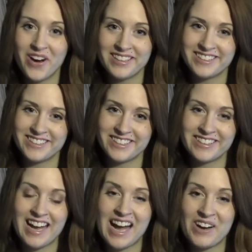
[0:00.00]
not
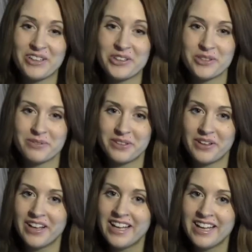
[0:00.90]
sure how
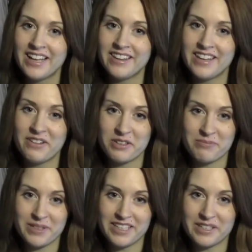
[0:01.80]
usable they
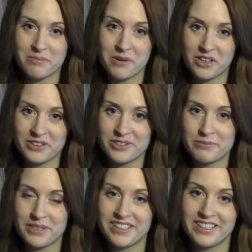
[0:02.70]
would be in a modern
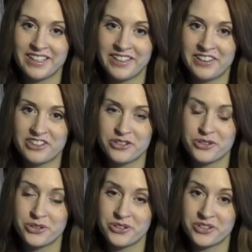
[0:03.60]
speaking English
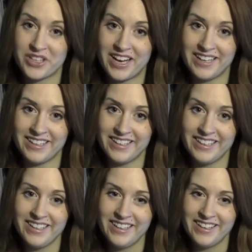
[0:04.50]

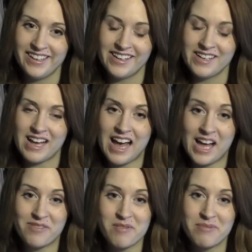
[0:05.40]
society.
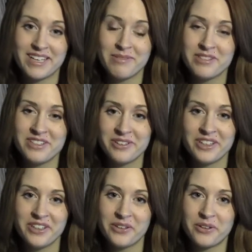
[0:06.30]
Um, but I'm still
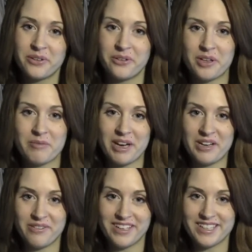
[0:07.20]
going to go through them
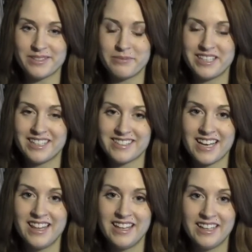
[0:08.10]
anyways because
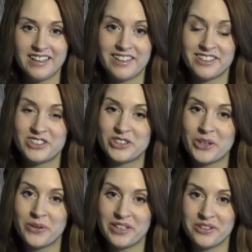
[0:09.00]
I think they are
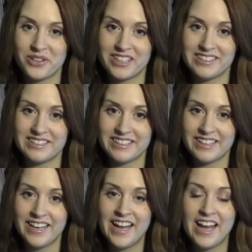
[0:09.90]
so
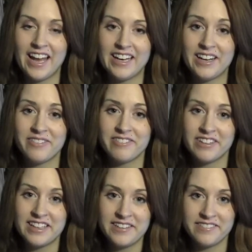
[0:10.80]
interesting and I
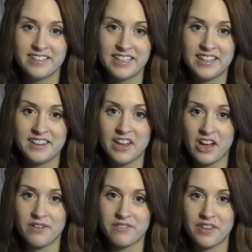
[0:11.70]
really really
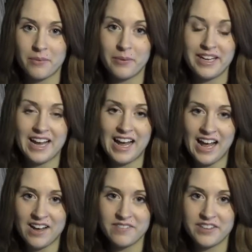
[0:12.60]
love that we
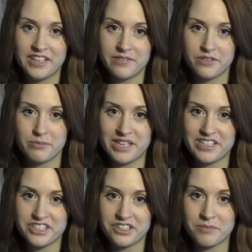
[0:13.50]
have the
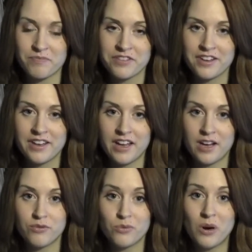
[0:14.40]
information
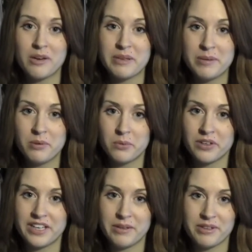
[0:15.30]
of what people
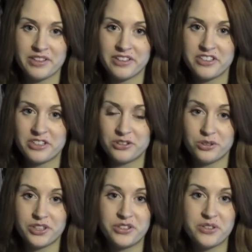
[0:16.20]
were naming their
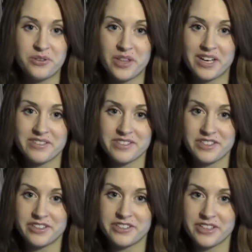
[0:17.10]
children
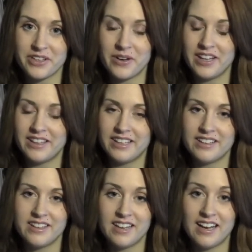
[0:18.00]
2,000 years ago. I think
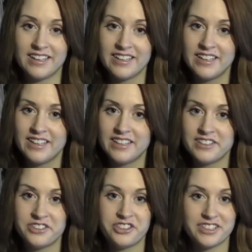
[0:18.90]
that that
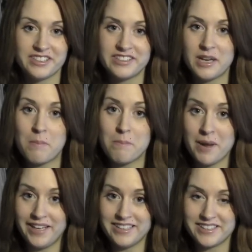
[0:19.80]
is just
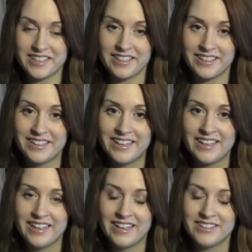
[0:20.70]
amazing.
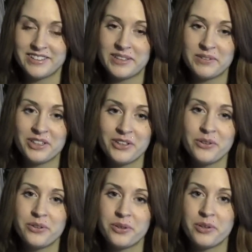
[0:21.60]
So I'm going to
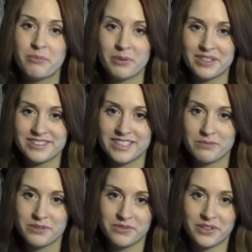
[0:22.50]
go through the boys'
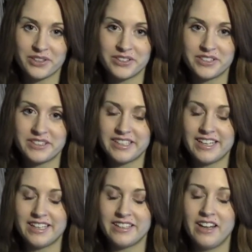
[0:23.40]
names first,
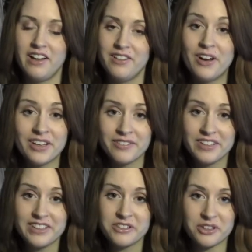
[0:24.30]
and a lot of
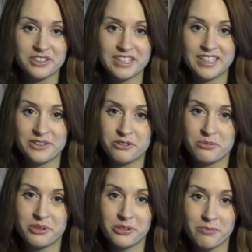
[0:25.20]
these aren't that
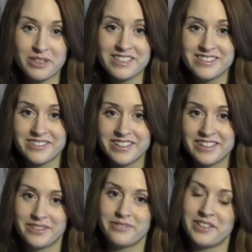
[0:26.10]
usable, but I still
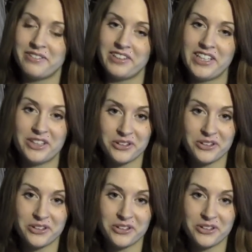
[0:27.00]
think they're really, really